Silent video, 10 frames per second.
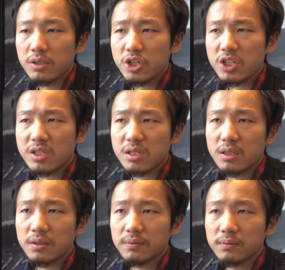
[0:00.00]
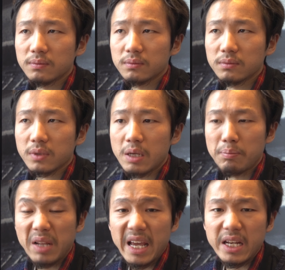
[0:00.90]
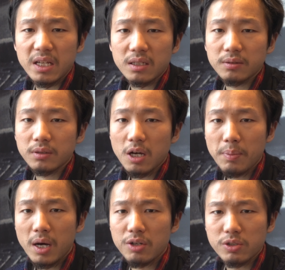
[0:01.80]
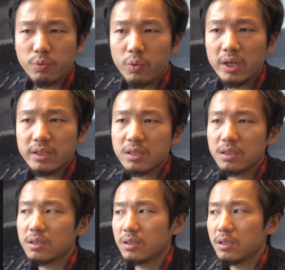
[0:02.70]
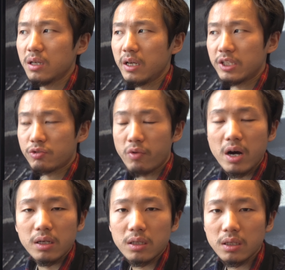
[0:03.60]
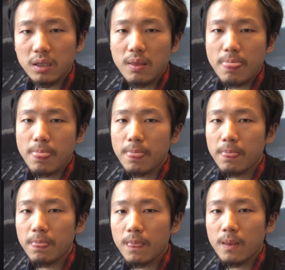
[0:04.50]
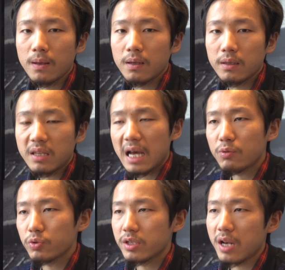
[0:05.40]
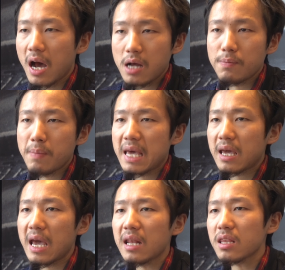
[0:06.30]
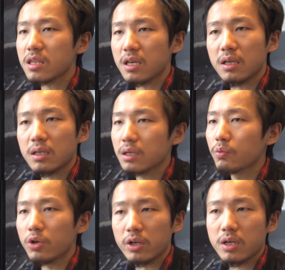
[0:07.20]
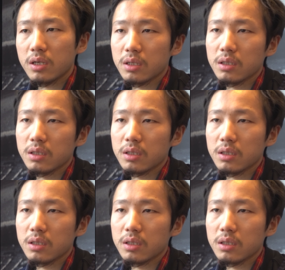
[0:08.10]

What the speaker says: just complaining about what is wrong. That would not make anything work.